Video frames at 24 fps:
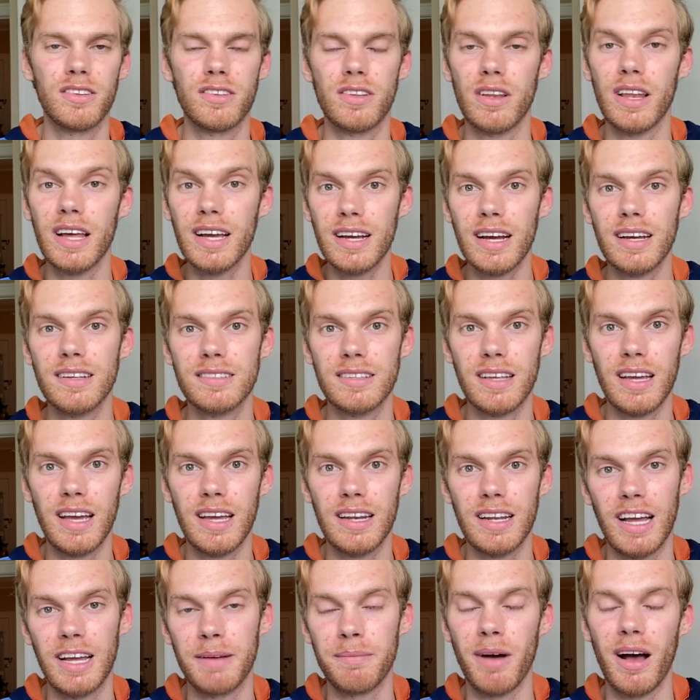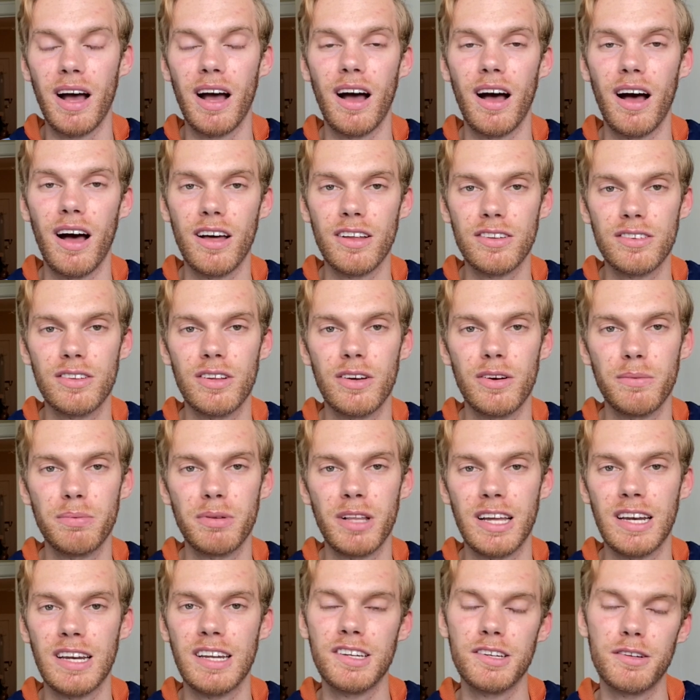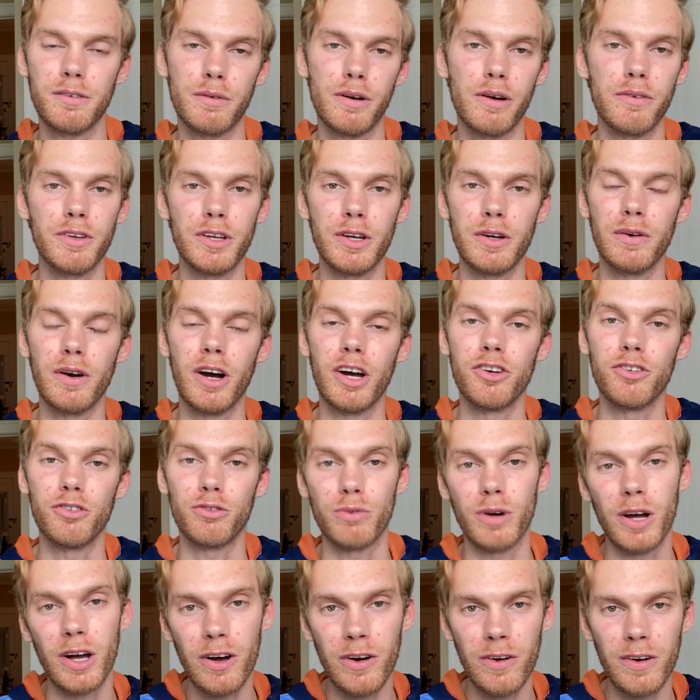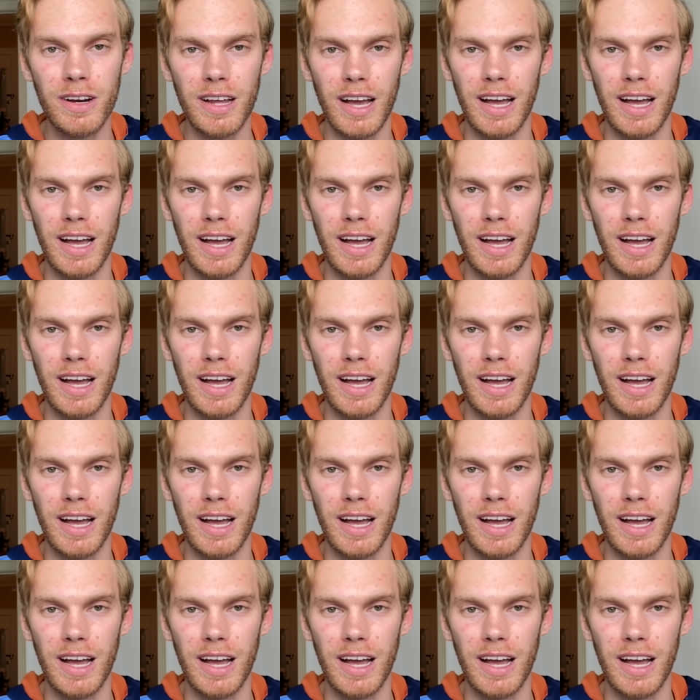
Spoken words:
So like I said, I'm also planning to review a drone.